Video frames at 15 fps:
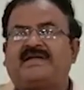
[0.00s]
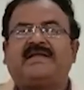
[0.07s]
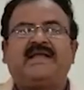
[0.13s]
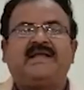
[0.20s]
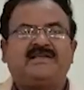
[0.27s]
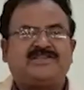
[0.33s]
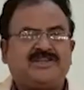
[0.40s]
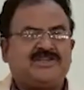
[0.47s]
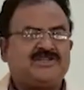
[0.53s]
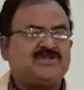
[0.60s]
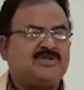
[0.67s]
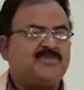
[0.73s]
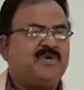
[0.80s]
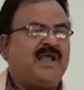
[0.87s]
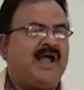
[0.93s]
the kings
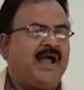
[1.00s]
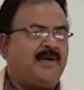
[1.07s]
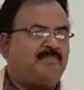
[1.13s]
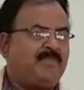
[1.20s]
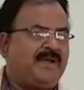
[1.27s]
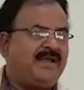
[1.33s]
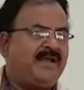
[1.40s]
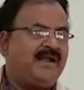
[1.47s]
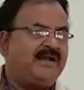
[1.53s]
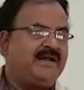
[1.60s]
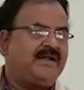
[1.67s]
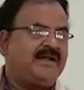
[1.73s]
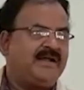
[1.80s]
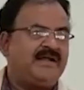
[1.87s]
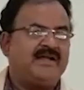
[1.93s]
used to be happy and
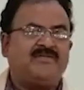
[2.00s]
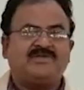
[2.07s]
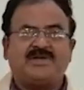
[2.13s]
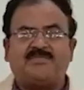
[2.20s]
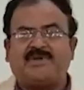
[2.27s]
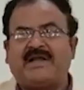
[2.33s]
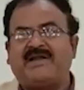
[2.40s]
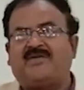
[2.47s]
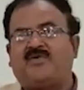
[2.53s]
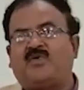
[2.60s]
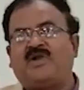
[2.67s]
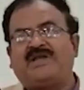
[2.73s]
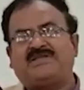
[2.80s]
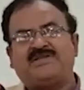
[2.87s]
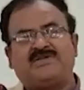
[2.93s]
give some kind of
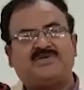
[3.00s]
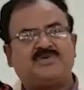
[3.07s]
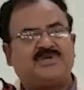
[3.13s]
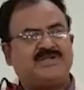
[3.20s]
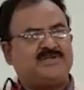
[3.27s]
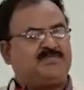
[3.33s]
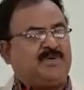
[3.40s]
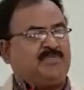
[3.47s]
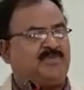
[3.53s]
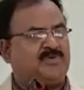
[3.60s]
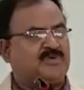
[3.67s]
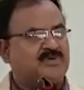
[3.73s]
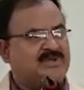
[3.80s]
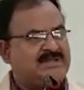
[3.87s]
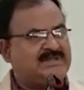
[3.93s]
donation to these people,
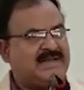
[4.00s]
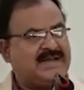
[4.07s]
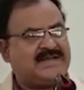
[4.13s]
to these